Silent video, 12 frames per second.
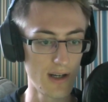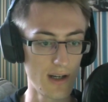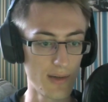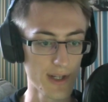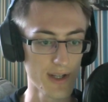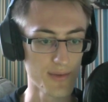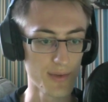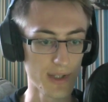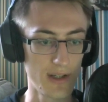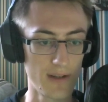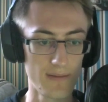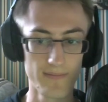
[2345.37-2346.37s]
What else we
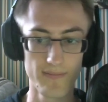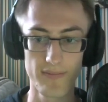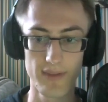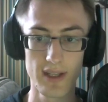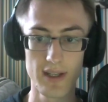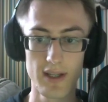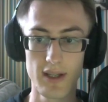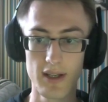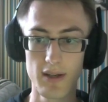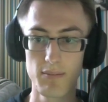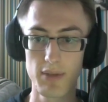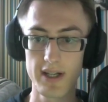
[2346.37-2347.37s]
got?
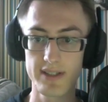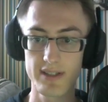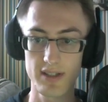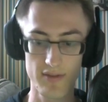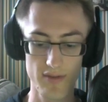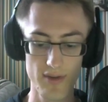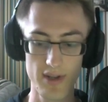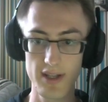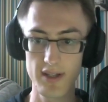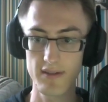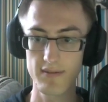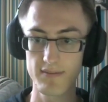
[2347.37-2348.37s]
Bursting through
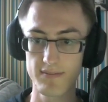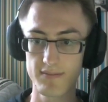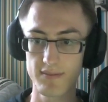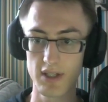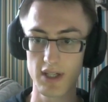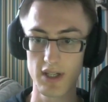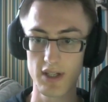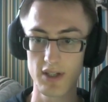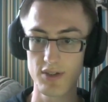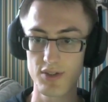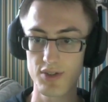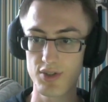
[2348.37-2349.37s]
here.
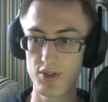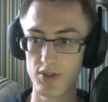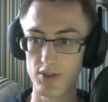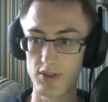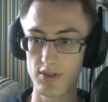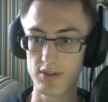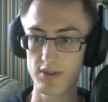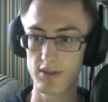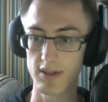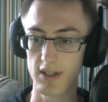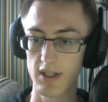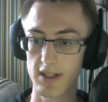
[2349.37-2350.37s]
Sure.
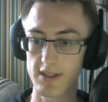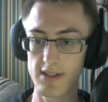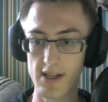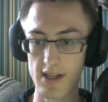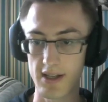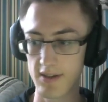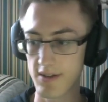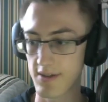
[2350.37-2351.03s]
I like that.